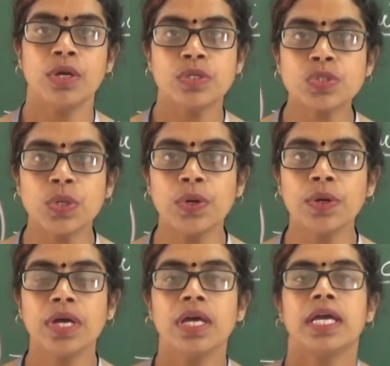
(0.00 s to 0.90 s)

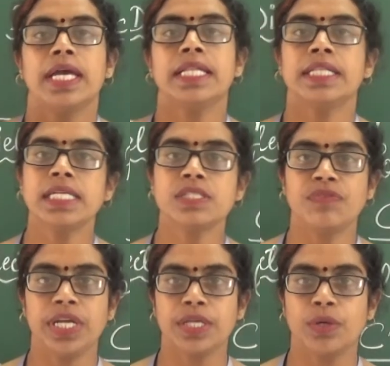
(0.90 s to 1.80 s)
So in this
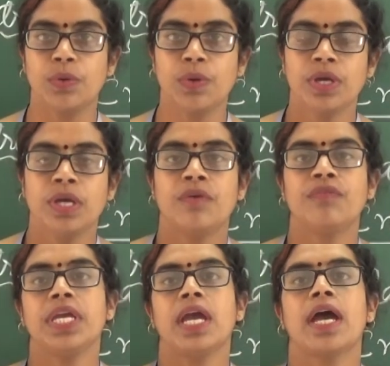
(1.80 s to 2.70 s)
video
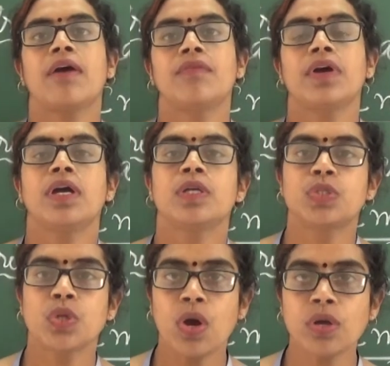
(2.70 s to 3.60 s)
we have
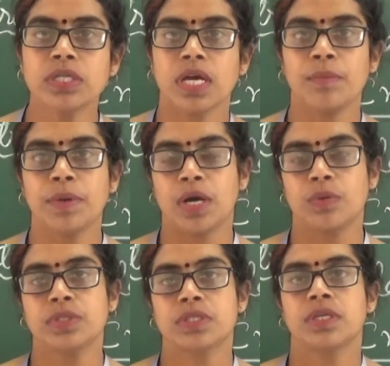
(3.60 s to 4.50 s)
talked
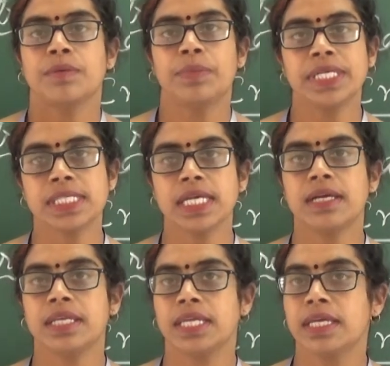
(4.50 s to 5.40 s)
about
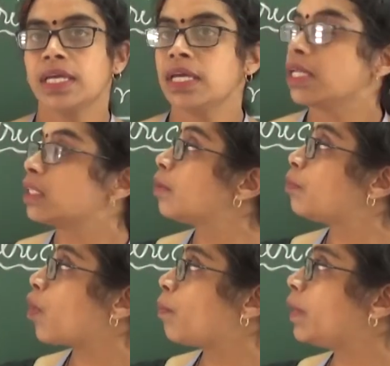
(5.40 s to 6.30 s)
basically the
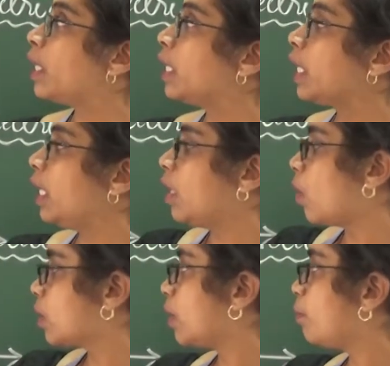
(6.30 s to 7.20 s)
property
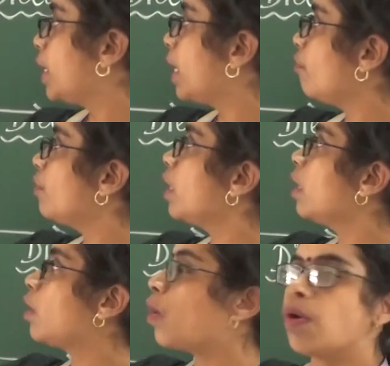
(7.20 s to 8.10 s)
or the
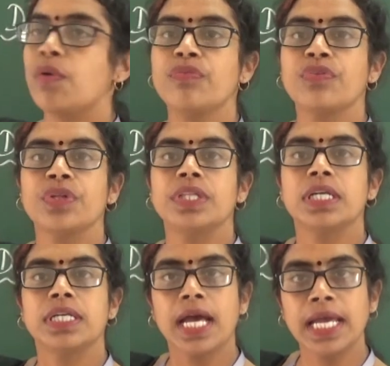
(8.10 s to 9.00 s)
behavior of
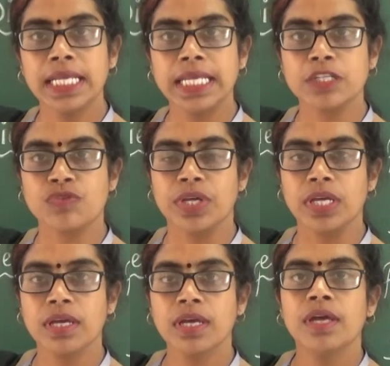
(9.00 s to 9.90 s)
the
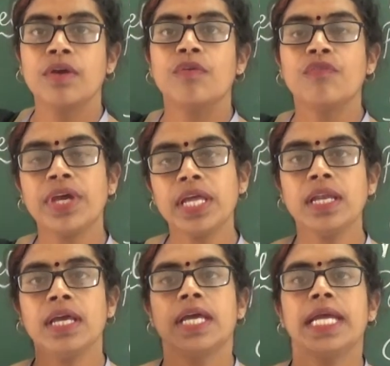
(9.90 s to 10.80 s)
dielectric when
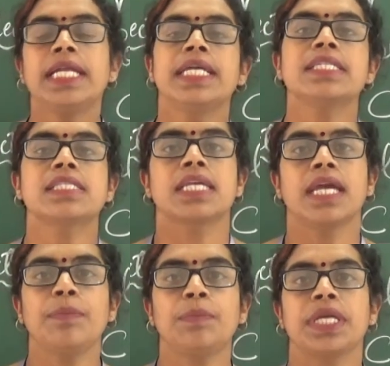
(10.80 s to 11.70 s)
it is
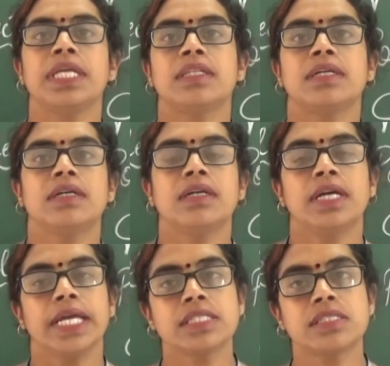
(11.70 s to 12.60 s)
kept in the
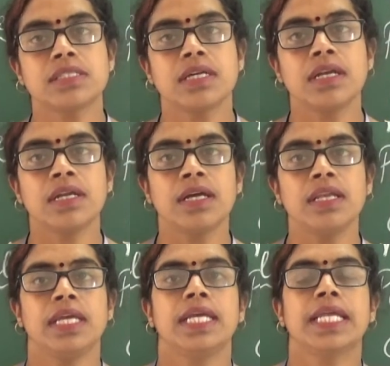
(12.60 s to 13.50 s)

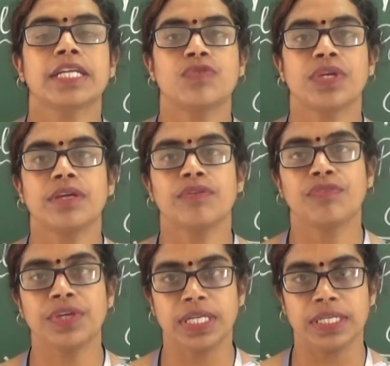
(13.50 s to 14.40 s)
external electric
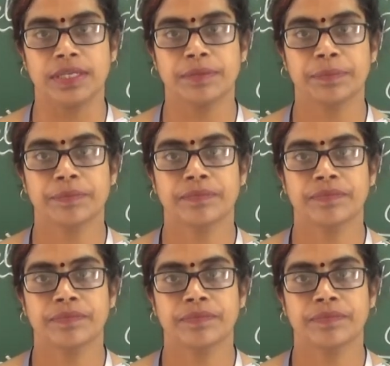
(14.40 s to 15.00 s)
field.